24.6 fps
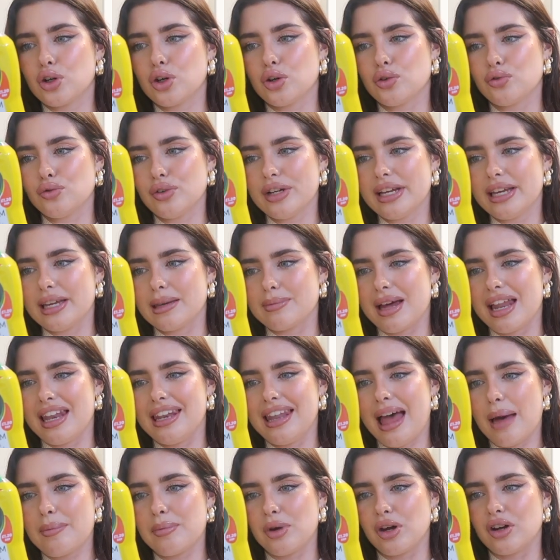cream, a
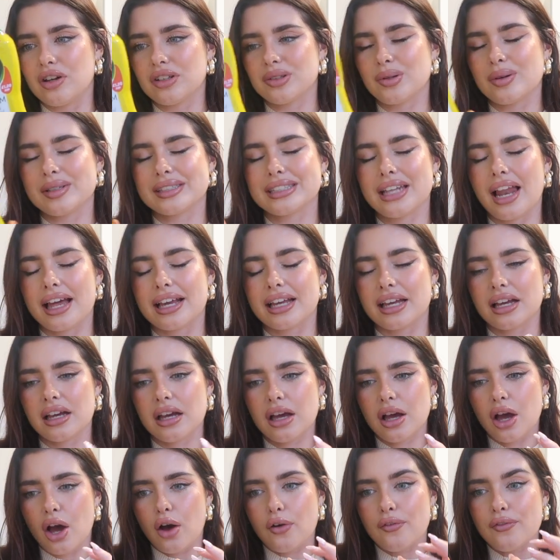lemon, so it's like
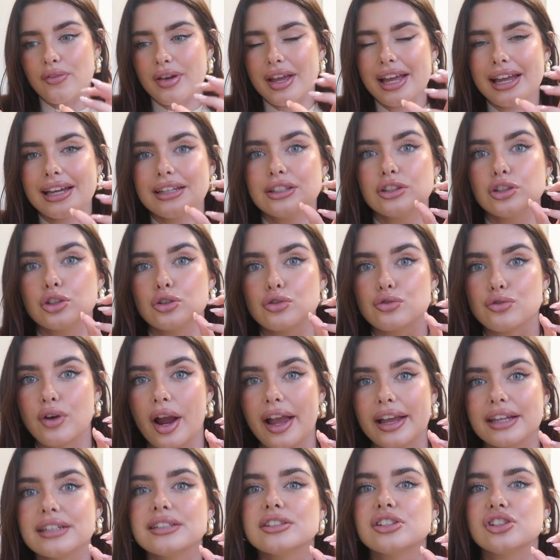
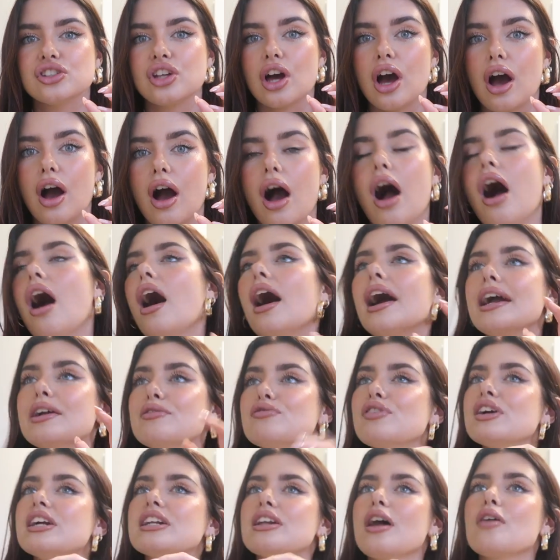ingrained dirt.
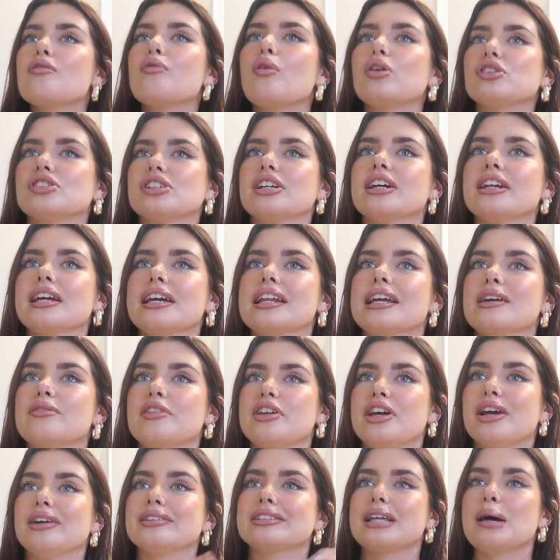I really love watching cleaning
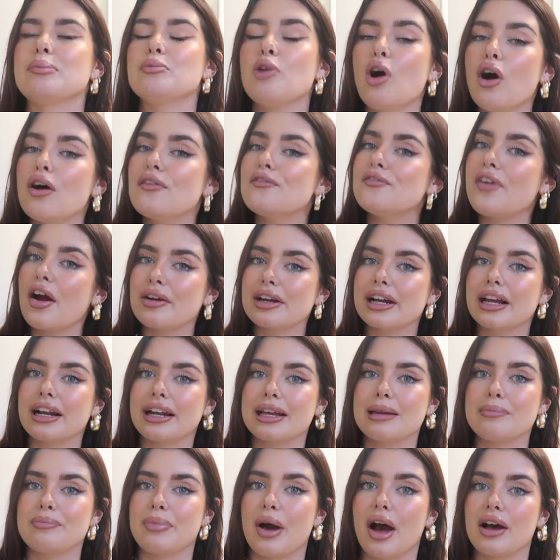videos. I'm not a very
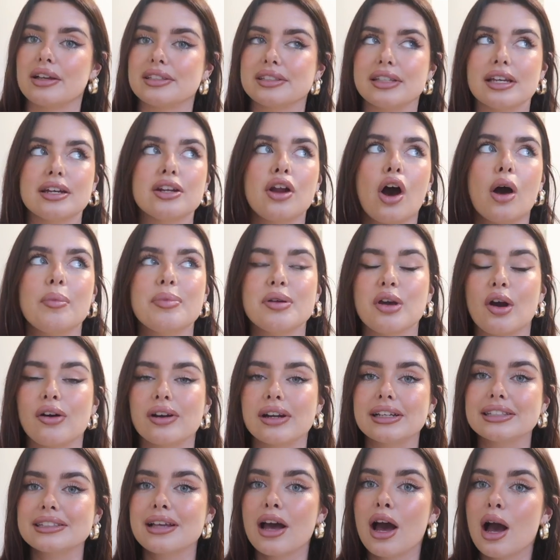clean person, I'll be
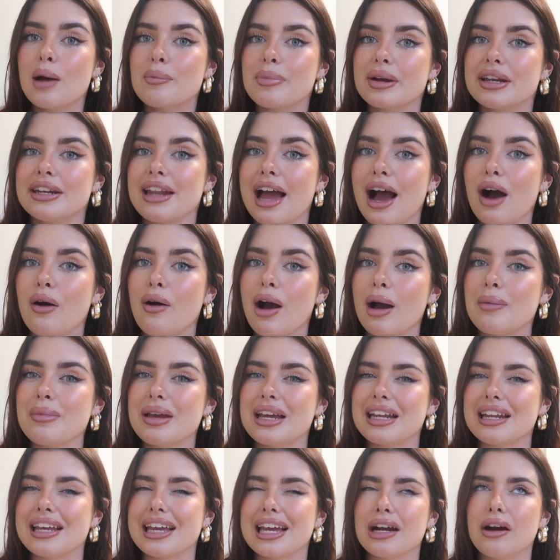honest, but now I'm
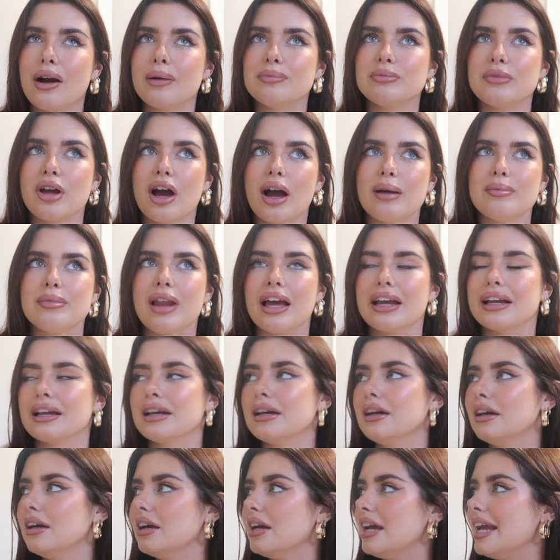in here, I'm like,
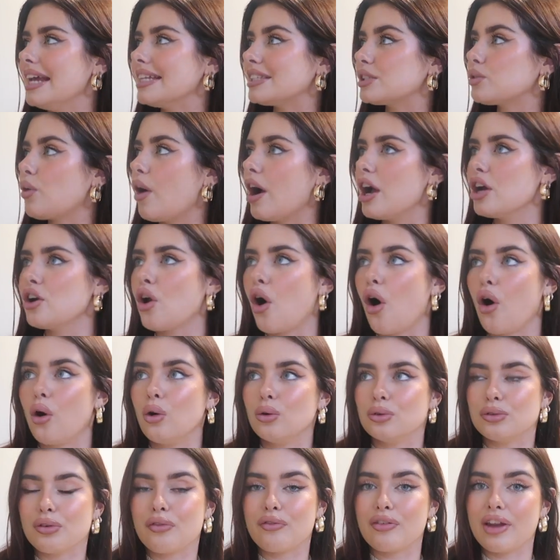it's quite an
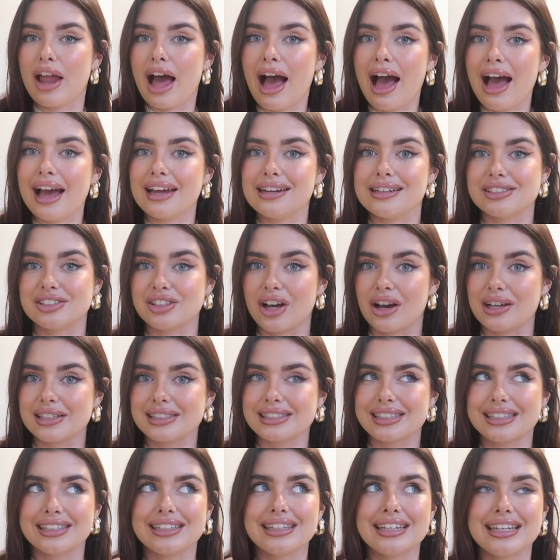old flat, and it
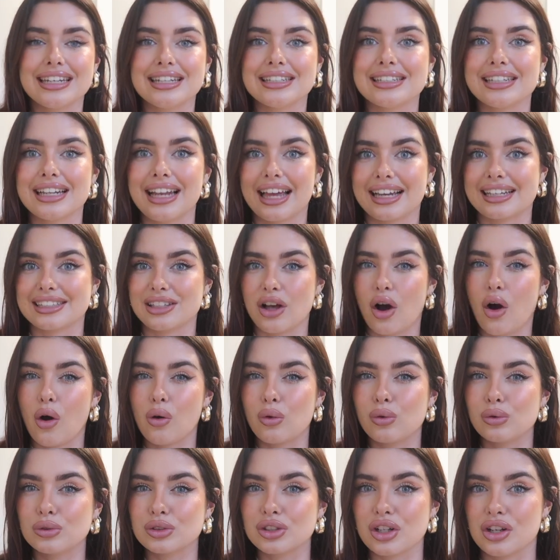does need, like, it's an
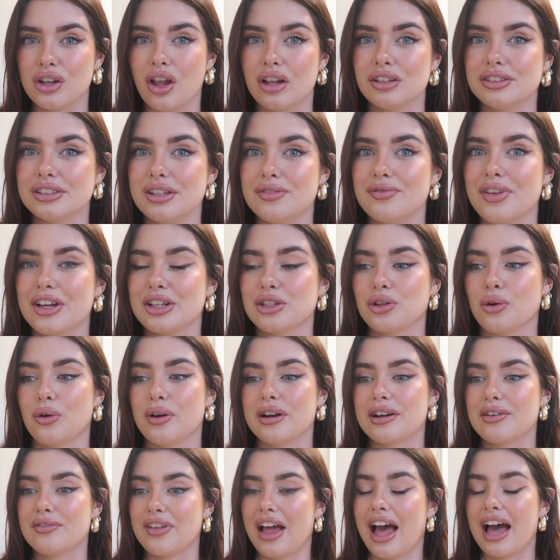old London
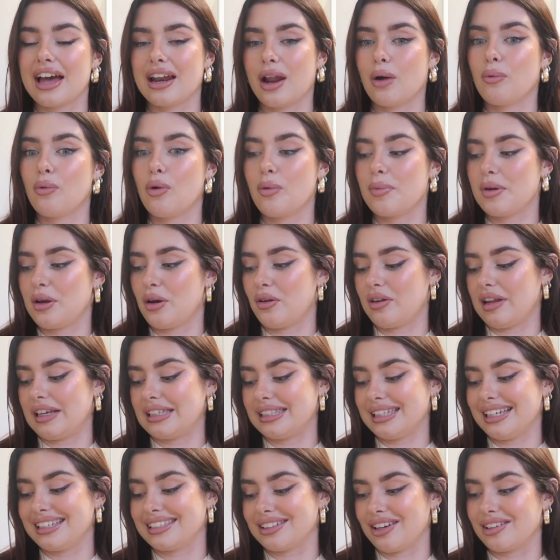Victorian flat, and I will be
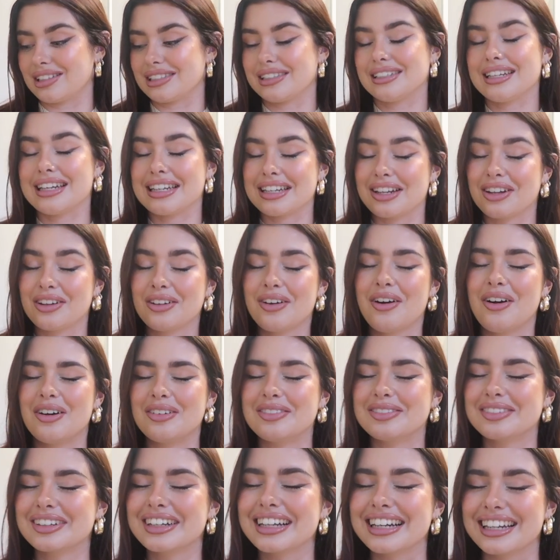honest, it does need
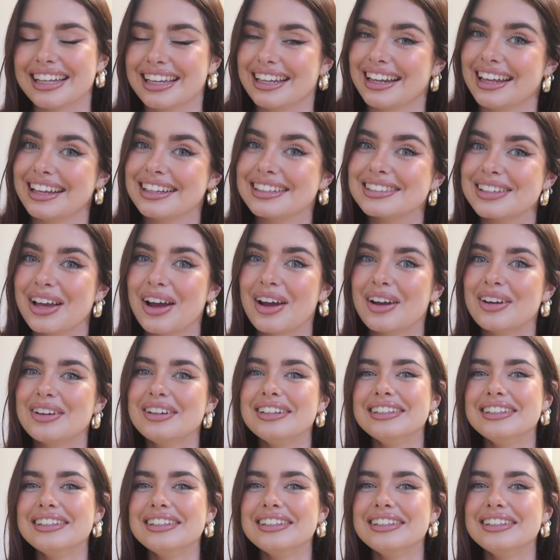cleaning. So